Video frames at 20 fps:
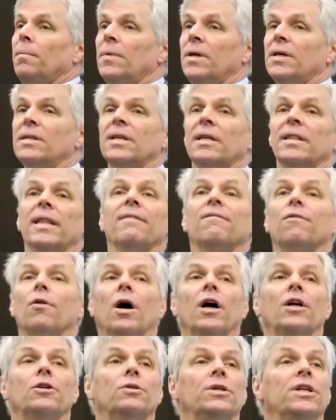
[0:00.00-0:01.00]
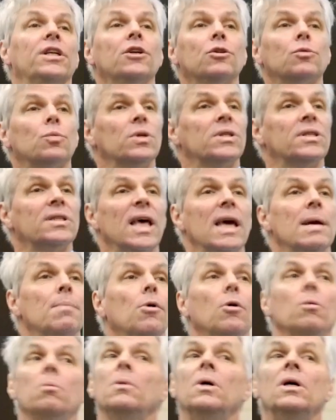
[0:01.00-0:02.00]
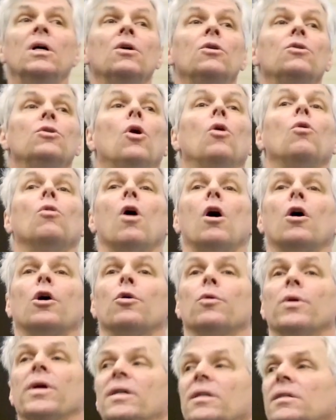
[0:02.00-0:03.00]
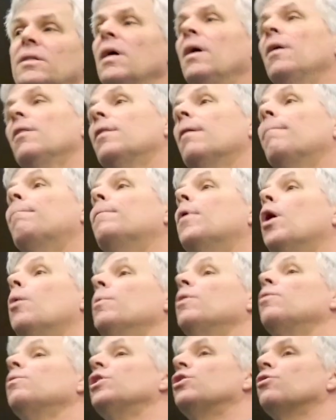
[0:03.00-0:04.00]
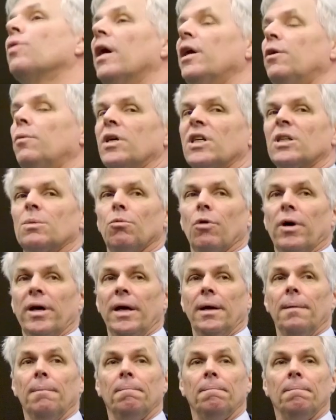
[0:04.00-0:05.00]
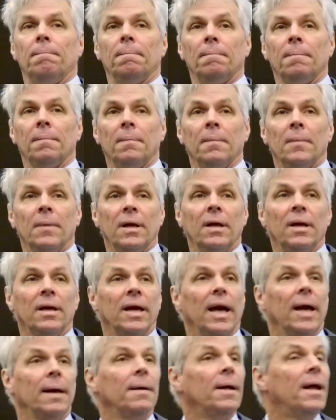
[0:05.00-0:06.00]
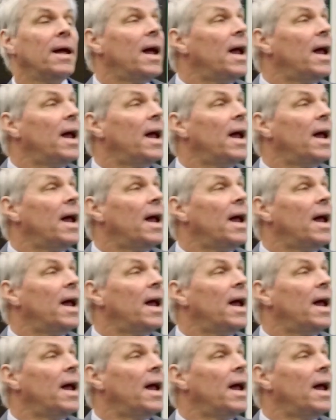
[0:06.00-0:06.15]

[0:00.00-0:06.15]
This thing that for 100 years was stable no longer is the moment we try to exploit it. Okay?